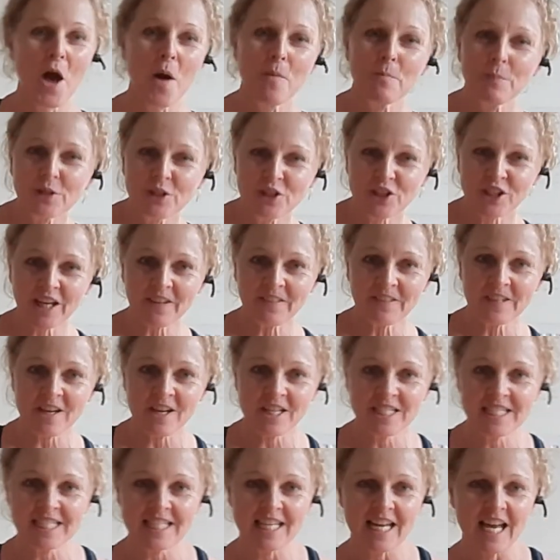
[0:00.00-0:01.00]
but you get the
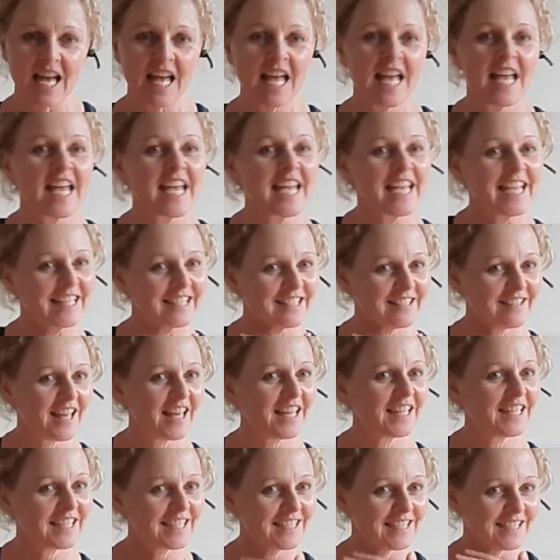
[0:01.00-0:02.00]
idea. It's
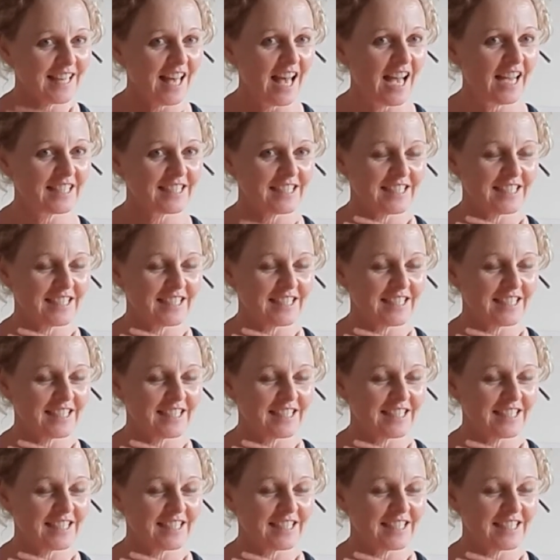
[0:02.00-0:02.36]
that exact